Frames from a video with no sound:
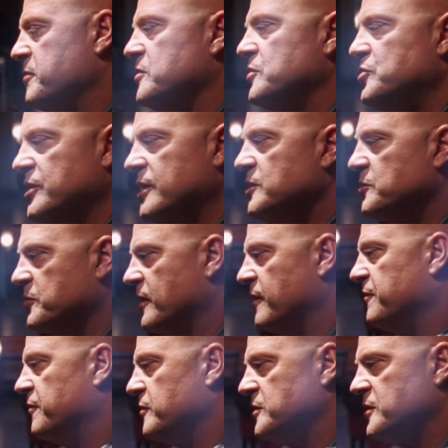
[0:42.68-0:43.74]
his chest when I
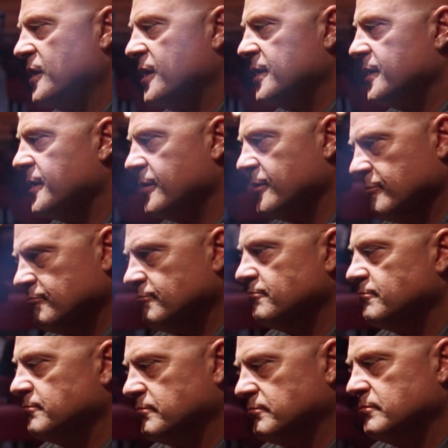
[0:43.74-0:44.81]
first got there,
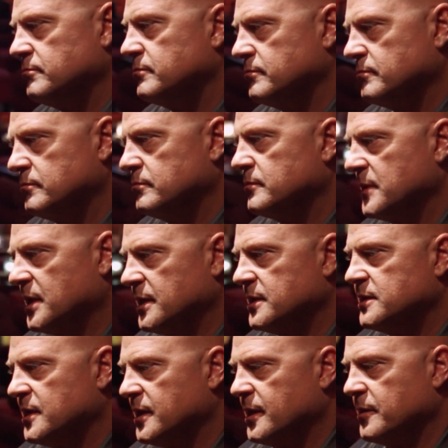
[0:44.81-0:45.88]
I'd
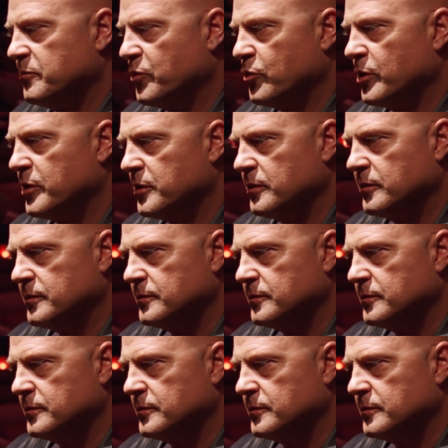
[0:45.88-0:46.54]
say important.